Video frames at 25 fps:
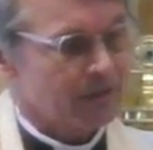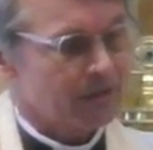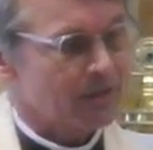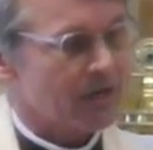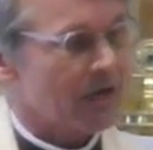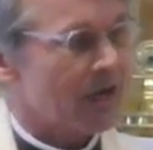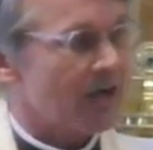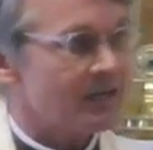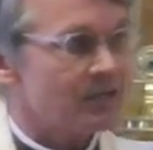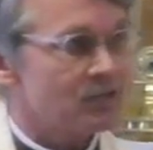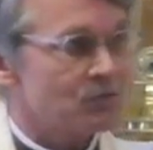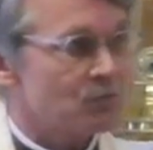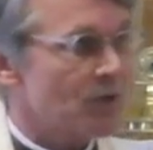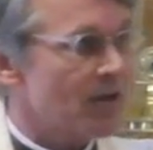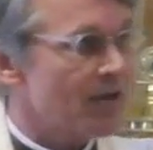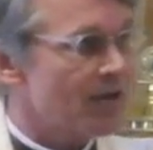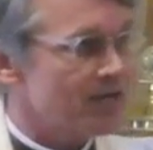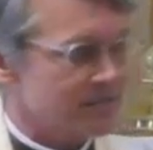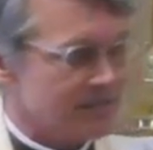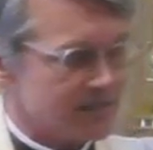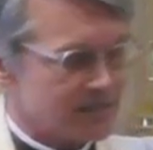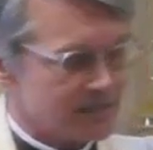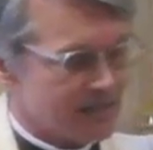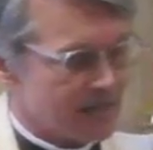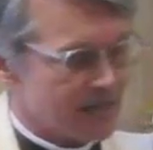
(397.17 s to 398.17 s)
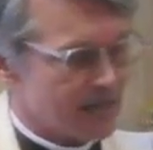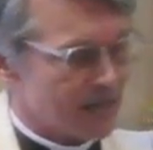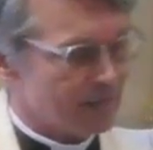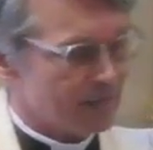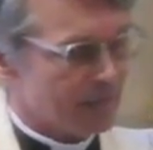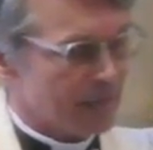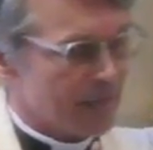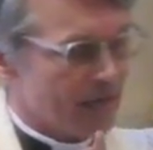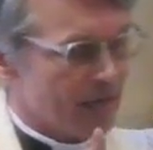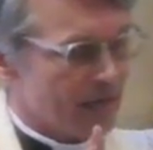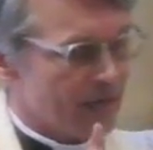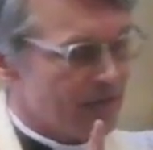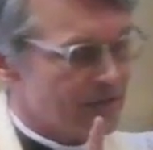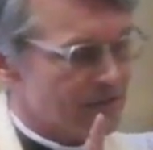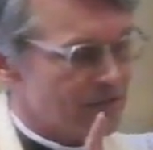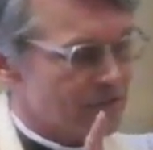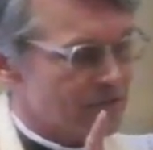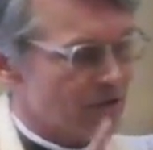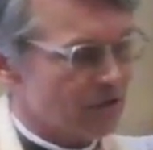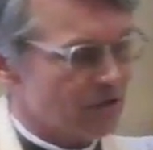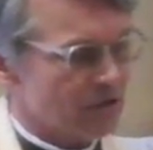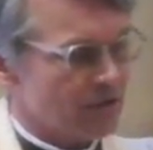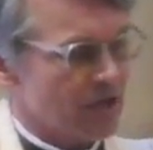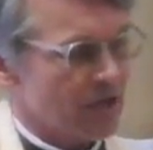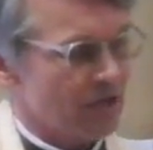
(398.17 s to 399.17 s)
God's ways and
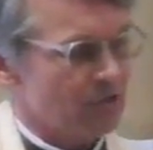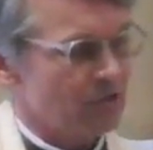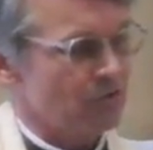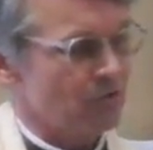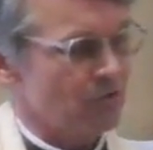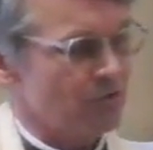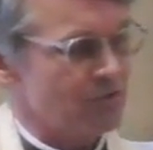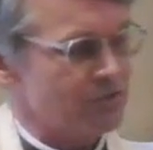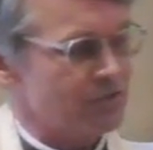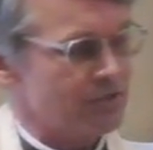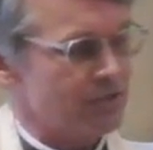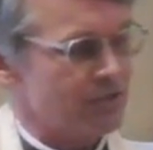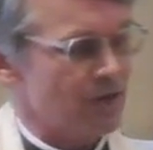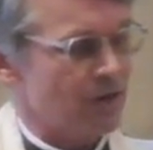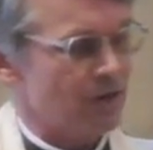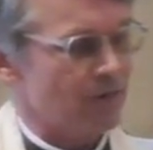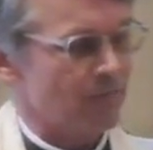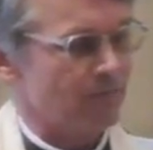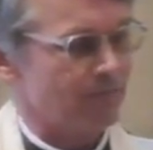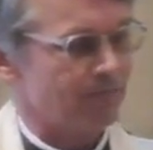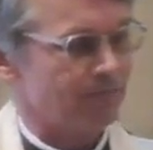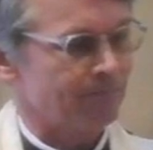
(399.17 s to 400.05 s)
timelines are not yours to know.